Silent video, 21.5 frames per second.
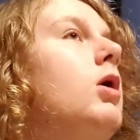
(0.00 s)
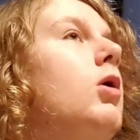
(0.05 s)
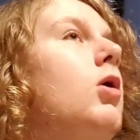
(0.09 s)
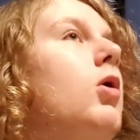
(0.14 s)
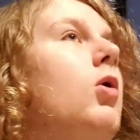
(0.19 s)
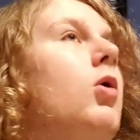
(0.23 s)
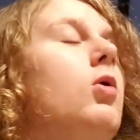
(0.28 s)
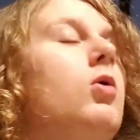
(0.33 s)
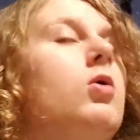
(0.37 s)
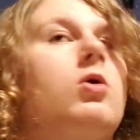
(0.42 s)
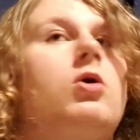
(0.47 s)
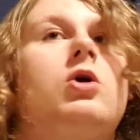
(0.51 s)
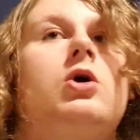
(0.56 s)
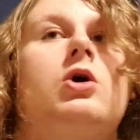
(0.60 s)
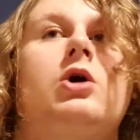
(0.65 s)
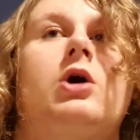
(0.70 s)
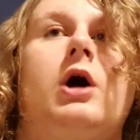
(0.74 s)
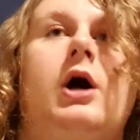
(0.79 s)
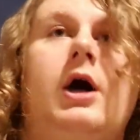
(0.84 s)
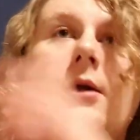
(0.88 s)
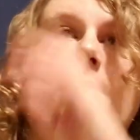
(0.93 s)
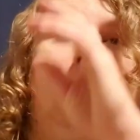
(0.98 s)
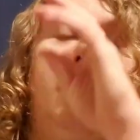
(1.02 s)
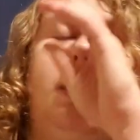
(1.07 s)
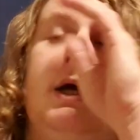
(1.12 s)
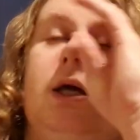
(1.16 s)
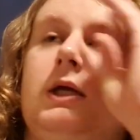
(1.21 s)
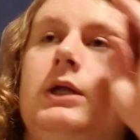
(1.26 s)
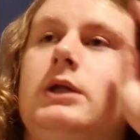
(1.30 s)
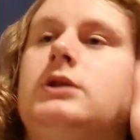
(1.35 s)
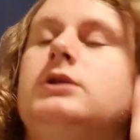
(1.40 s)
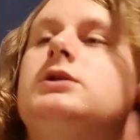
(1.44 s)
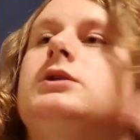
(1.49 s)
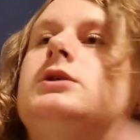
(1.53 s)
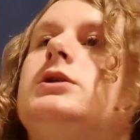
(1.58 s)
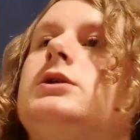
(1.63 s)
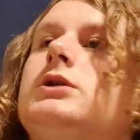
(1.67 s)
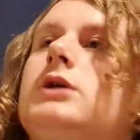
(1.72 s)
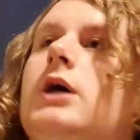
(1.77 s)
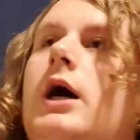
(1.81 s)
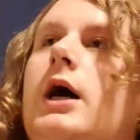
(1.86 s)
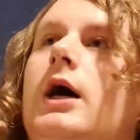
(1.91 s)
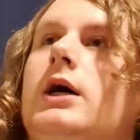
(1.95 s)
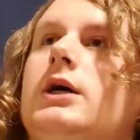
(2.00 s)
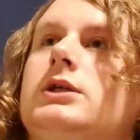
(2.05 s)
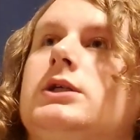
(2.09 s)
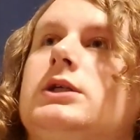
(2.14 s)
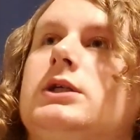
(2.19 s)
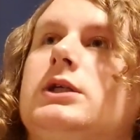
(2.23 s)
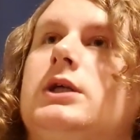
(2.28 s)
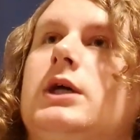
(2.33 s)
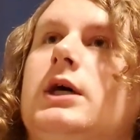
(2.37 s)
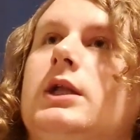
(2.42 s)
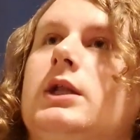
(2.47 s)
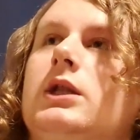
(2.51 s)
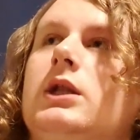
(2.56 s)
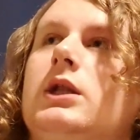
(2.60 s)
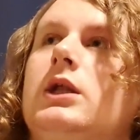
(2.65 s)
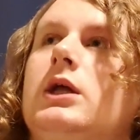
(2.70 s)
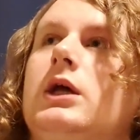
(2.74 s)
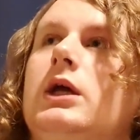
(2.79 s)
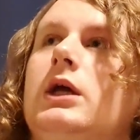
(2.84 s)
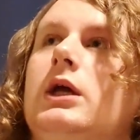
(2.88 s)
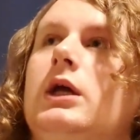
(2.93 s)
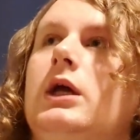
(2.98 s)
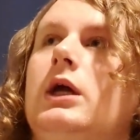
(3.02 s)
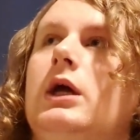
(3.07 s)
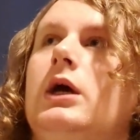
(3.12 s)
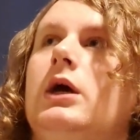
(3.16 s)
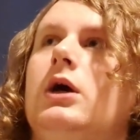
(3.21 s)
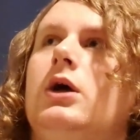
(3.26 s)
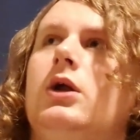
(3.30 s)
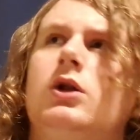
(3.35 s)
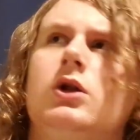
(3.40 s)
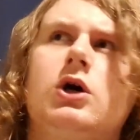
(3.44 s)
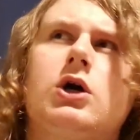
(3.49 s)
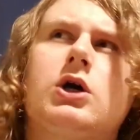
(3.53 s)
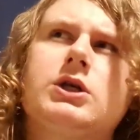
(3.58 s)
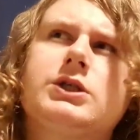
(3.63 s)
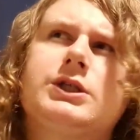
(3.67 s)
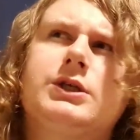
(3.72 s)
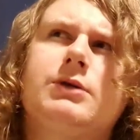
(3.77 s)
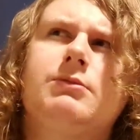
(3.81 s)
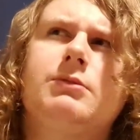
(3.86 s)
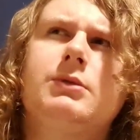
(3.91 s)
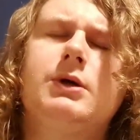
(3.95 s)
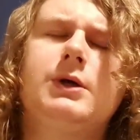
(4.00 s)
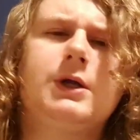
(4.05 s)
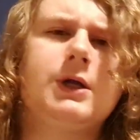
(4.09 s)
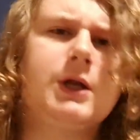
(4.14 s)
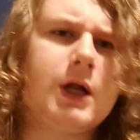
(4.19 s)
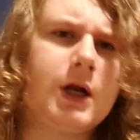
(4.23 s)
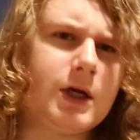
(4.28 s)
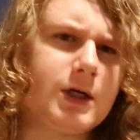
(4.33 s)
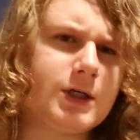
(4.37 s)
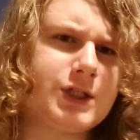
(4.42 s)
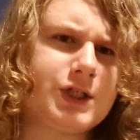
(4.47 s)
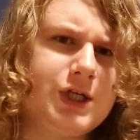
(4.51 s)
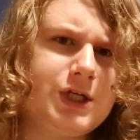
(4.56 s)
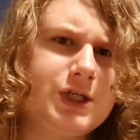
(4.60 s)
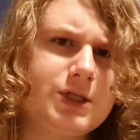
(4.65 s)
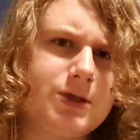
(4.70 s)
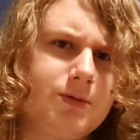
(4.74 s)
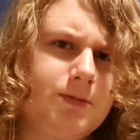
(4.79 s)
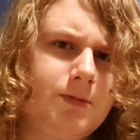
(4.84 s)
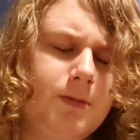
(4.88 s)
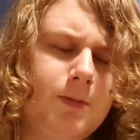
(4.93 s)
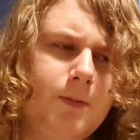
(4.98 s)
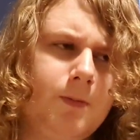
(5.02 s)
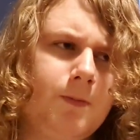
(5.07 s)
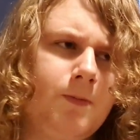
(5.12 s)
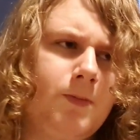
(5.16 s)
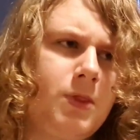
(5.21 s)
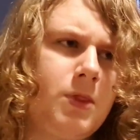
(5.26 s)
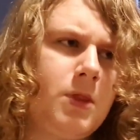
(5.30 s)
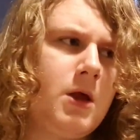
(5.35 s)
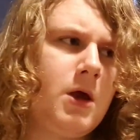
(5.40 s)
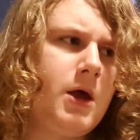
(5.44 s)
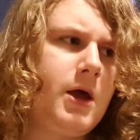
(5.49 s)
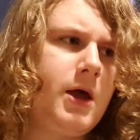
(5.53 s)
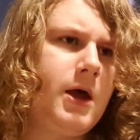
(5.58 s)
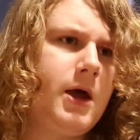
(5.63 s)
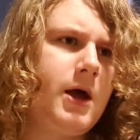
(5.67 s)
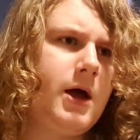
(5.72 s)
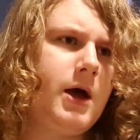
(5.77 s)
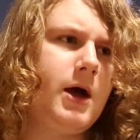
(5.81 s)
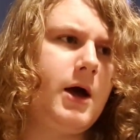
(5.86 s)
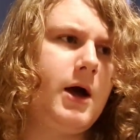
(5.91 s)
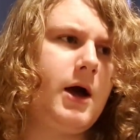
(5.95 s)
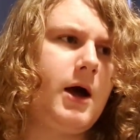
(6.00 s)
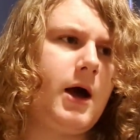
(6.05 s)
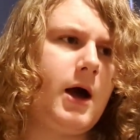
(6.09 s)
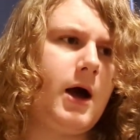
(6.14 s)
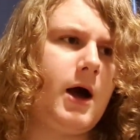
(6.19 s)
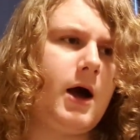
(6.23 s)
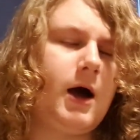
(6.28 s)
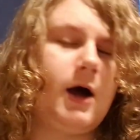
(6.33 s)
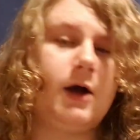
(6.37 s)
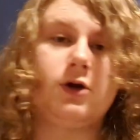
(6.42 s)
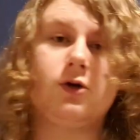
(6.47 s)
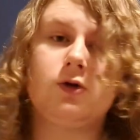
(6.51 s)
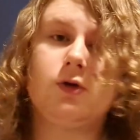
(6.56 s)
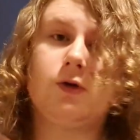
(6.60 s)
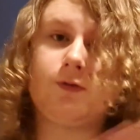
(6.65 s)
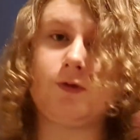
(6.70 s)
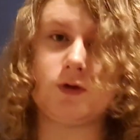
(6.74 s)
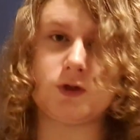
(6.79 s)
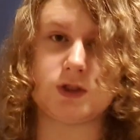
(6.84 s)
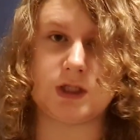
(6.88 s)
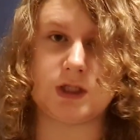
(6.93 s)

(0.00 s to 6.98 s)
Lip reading: or I might accidentally look at something and I see something. I don't know if you've